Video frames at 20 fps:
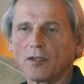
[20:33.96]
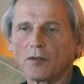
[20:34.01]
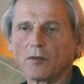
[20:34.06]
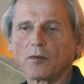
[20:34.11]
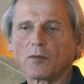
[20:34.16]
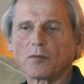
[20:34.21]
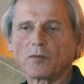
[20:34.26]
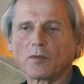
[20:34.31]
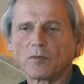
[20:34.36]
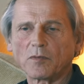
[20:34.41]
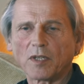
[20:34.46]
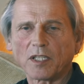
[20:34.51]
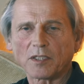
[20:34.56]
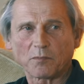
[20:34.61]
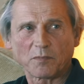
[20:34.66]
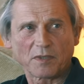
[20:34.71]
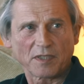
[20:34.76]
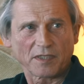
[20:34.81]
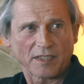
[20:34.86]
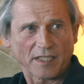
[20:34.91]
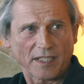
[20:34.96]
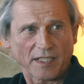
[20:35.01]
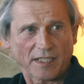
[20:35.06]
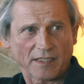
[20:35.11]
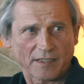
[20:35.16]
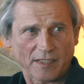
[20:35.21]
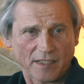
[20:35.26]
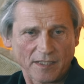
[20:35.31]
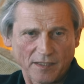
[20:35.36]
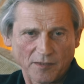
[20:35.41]
Uh, let me
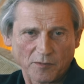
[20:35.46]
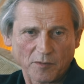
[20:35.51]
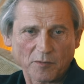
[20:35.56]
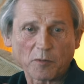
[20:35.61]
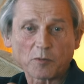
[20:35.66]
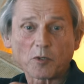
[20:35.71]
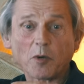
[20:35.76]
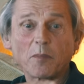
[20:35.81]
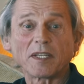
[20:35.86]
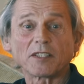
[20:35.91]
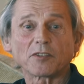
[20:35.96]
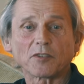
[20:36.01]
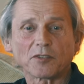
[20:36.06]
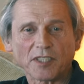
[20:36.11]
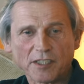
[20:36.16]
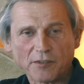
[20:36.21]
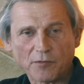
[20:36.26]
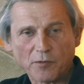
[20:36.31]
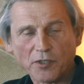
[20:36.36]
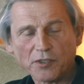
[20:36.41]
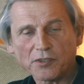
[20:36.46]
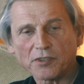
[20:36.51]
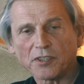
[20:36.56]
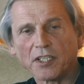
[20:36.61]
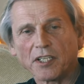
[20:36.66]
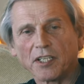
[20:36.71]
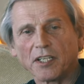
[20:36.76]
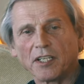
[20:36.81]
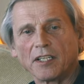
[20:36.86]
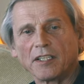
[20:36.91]
take uh, comment on that first.
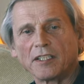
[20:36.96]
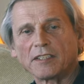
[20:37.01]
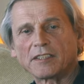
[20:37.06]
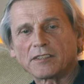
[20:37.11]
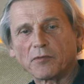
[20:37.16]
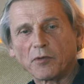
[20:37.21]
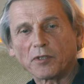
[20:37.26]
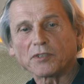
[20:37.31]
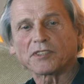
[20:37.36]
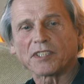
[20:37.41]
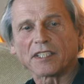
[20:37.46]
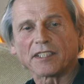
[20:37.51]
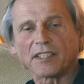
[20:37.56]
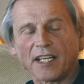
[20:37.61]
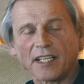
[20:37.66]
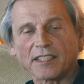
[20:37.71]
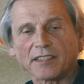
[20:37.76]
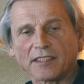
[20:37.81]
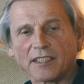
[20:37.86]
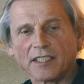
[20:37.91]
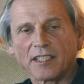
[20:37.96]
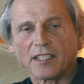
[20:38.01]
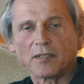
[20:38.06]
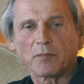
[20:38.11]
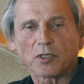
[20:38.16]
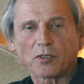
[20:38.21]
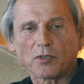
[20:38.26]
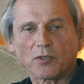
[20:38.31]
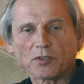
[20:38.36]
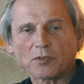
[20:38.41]
It's worse than that
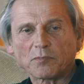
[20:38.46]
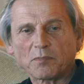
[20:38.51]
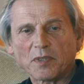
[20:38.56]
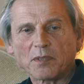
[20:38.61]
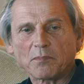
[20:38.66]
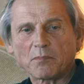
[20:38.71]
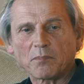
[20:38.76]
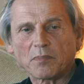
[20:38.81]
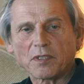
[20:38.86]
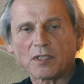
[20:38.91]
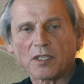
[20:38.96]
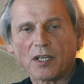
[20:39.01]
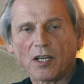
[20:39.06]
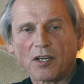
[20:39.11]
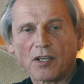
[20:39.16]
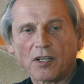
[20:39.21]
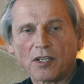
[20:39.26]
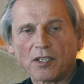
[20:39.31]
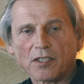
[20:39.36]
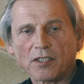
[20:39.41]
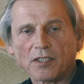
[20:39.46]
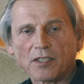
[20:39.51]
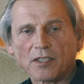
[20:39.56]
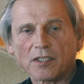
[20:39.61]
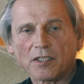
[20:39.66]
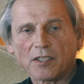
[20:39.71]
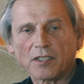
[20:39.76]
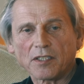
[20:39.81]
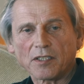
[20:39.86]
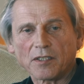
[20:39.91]
because people are
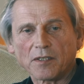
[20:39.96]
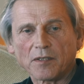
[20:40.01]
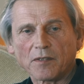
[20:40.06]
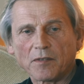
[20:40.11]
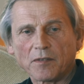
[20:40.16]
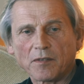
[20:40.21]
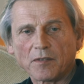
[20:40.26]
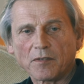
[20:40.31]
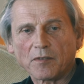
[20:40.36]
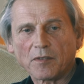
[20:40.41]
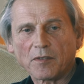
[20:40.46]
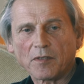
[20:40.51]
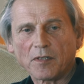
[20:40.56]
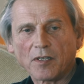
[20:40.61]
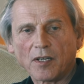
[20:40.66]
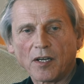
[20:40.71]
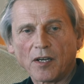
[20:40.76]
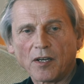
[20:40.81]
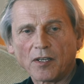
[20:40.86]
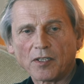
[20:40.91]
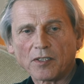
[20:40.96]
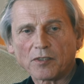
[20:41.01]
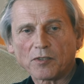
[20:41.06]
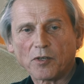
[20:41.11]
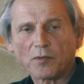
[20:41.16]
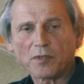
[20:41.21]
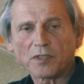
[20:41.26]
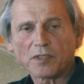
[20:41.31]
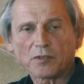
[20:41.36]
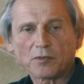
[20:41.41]
uh, are
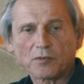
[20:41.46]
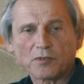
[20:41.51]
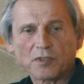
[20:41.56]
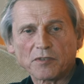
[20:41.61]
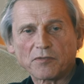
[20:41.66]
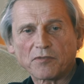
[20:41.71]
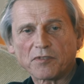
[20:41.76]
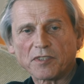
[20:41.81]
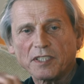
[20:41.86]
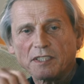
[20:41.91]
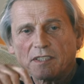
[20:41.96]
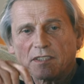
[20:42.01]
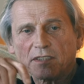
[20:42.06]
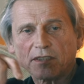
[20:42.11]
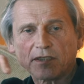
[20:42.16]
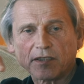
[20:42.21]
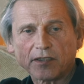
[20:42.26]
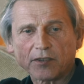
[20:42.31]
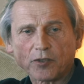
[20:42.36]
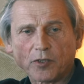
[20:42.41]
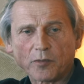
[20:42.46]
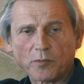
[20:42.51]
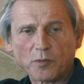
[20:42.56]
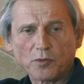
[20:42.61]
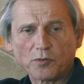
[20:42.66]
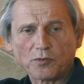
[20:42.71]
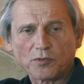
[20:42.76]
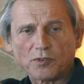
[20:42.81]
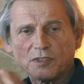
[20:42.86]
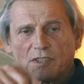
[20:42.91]
going to different uh,
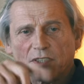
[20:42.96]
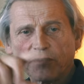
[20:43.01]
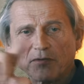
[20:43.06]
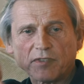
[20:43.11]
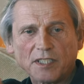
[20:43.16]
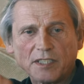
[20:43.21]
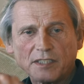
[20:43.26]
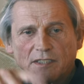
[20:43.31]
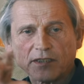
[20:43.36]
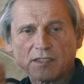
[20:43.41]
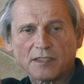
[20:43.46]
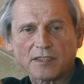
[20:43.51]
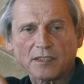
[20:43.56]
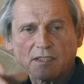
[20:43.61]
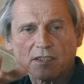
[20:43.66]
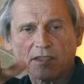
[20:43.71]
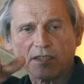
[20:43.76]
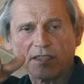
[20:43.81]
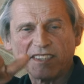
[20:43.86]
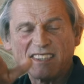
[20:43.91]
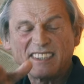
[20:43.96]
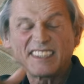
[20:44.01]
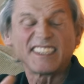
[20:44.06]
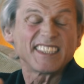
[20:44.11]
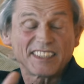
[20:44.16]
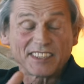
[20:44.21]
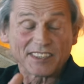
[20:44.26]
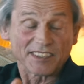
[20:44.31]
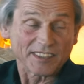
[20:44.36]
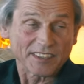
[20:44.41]
communes, different uh,
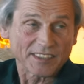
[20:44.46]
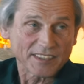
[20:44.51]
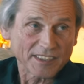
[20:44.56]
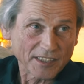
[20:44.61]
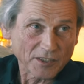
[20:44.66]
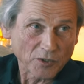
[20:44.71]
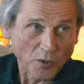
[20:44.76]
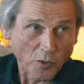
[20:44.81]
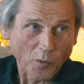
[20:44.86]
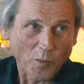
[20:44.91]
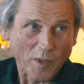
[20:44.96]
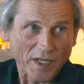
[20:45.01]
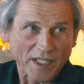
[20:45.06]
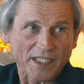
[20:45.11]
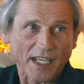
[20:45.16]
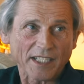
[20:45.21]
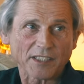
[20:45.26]
regions in Norway,